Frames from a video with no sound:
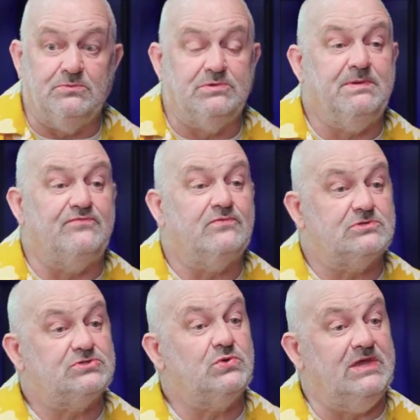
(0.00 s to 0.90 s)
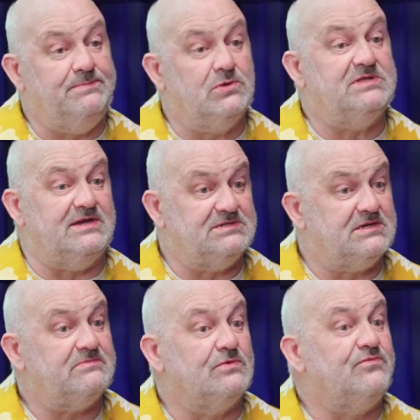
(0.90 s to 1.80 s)
you would be forced to keep your data
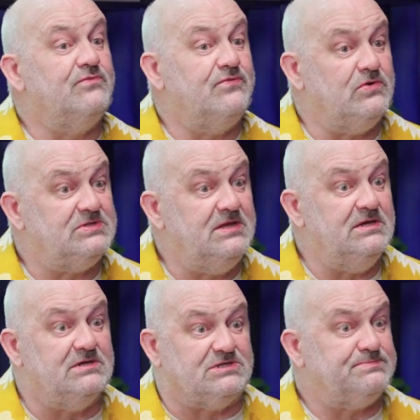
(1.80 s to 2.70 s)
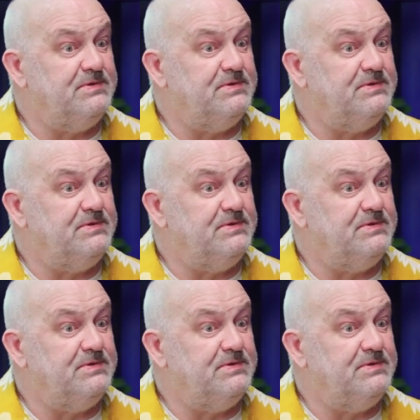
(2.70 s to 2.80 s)
around for 30 years,